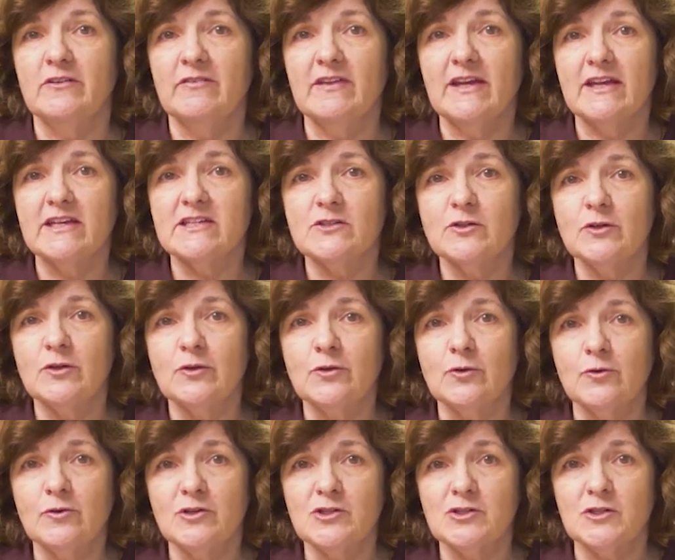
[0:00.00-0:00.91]
the external
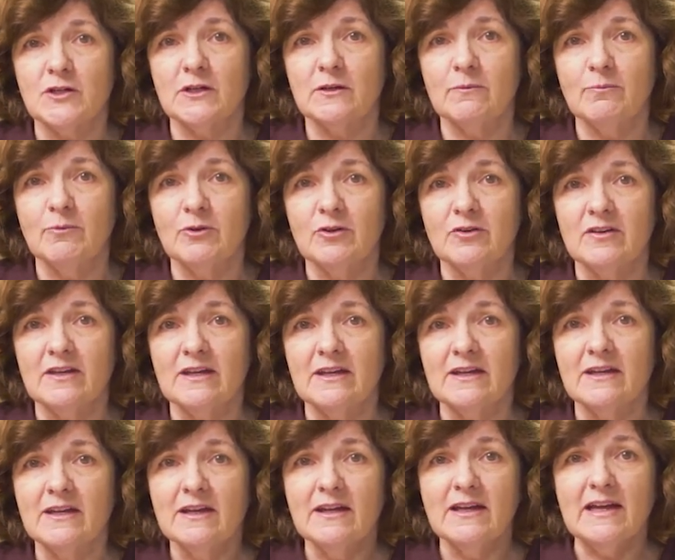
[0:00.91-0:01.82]
Christian
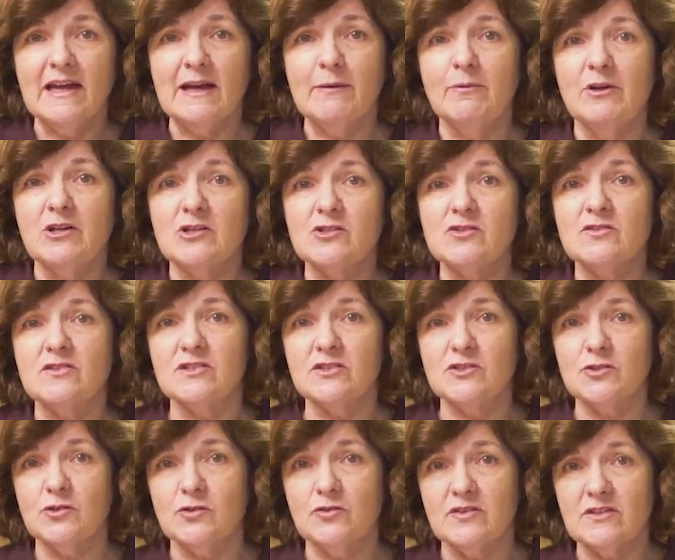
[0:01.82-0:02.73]
community in which the
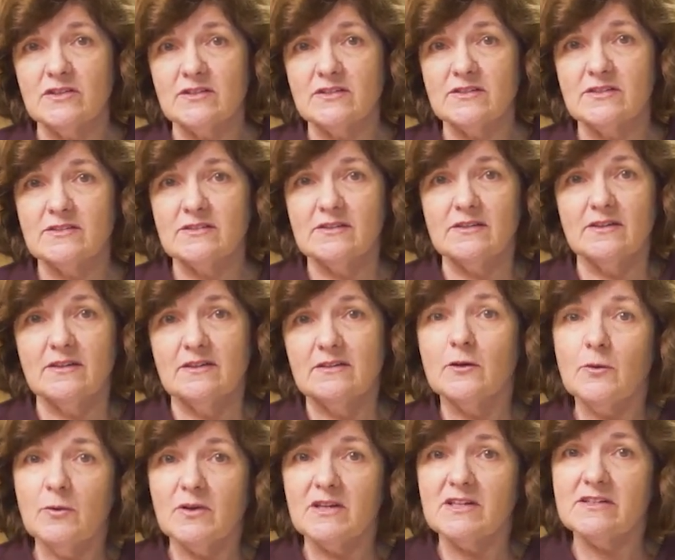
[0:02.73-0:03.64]
students
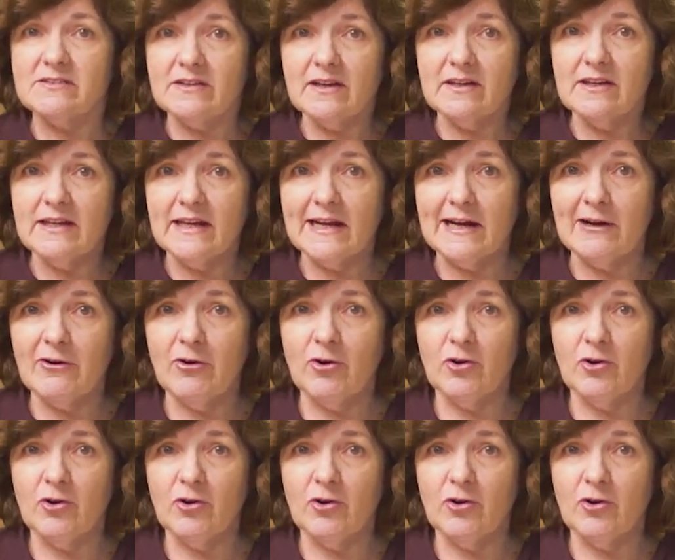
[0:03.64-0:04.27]
who are studying our